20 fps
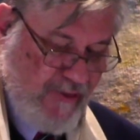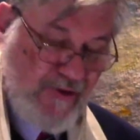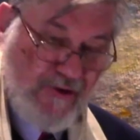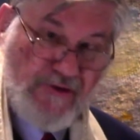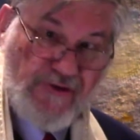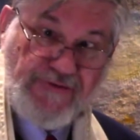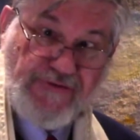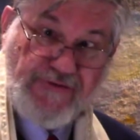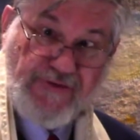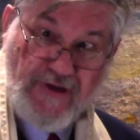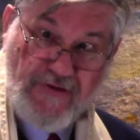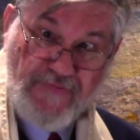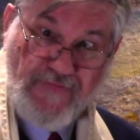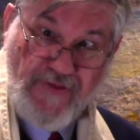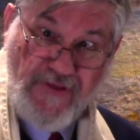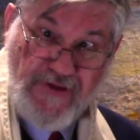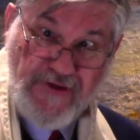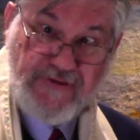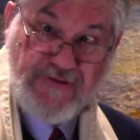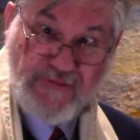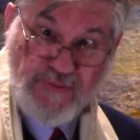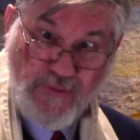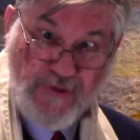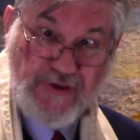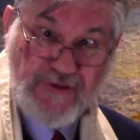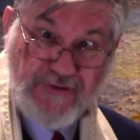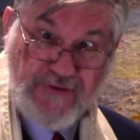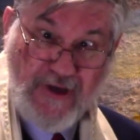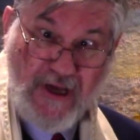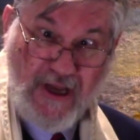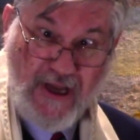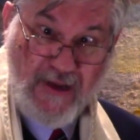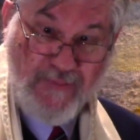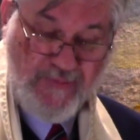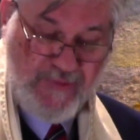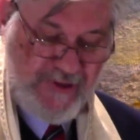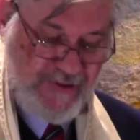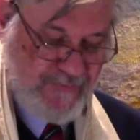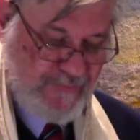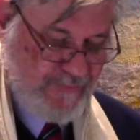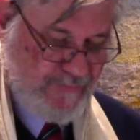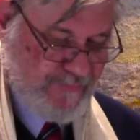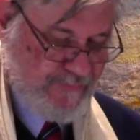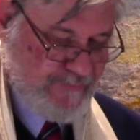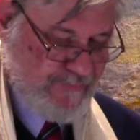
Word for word: others if this were to happen.